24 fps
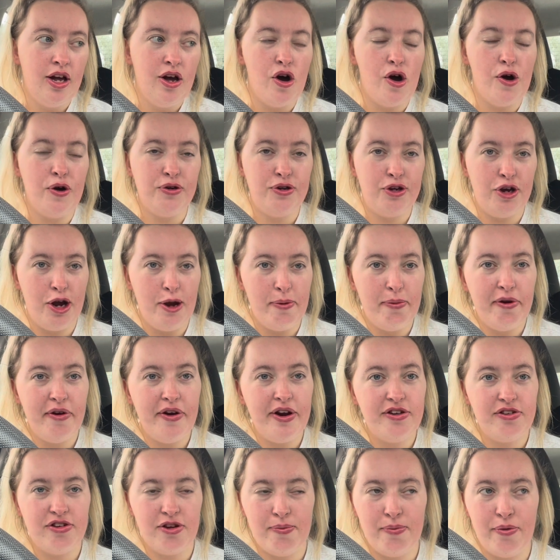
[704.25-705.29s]
October
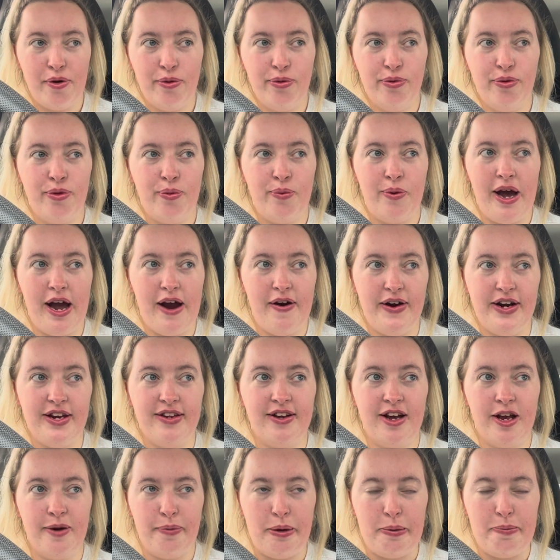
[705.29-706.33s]
is a month where it's
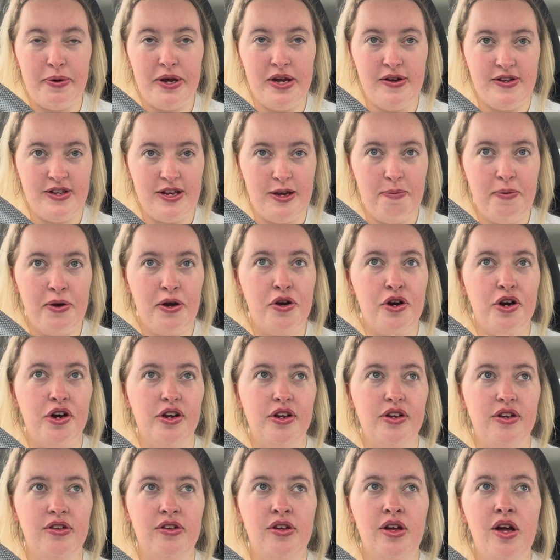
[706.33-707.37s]
going to be busy
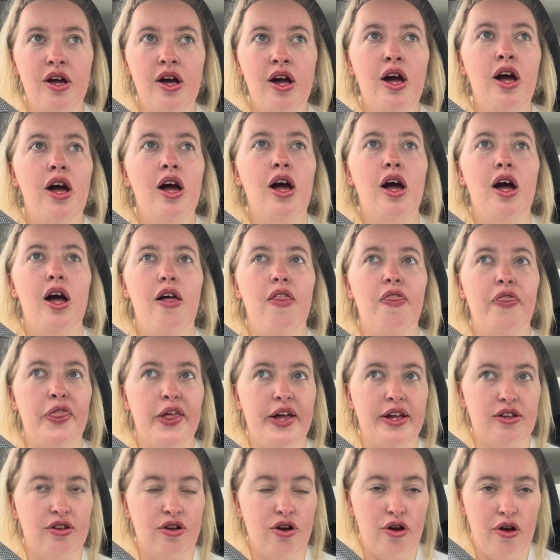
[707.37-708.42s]
because
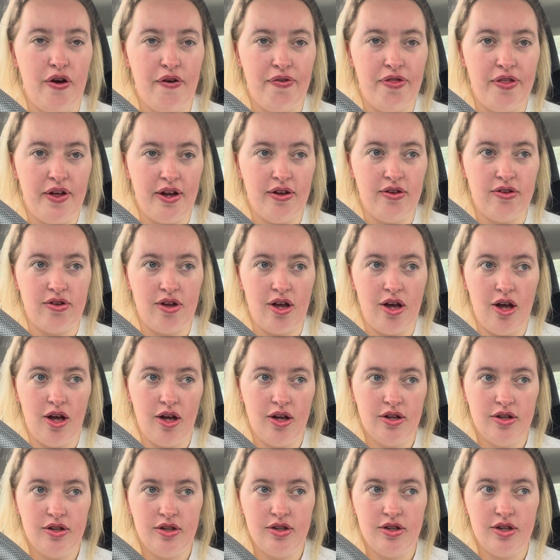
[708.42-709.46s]
there's a lot of things that
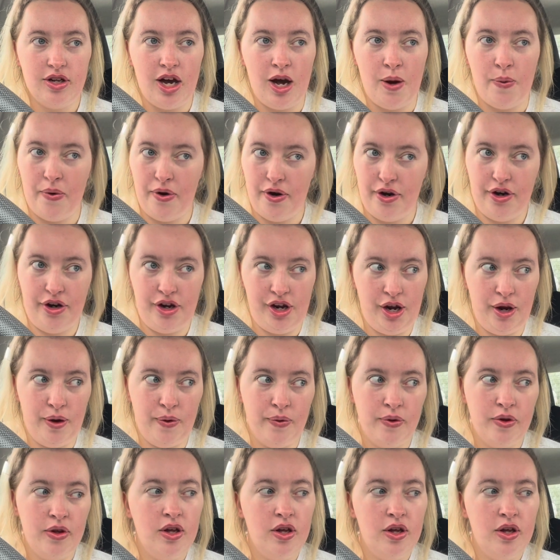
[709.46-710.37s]
I want to do.